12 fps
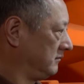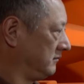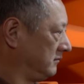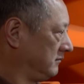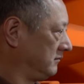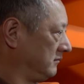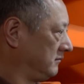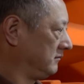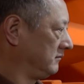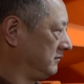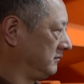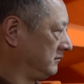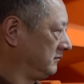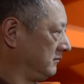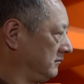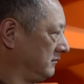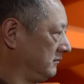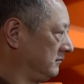
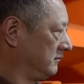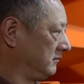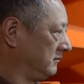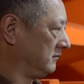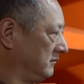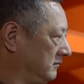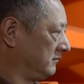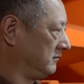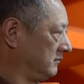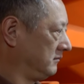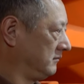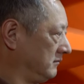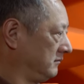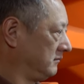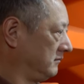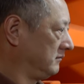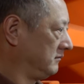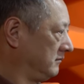
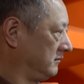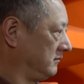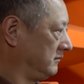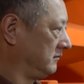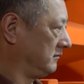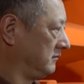No words are spoken by the person on screen.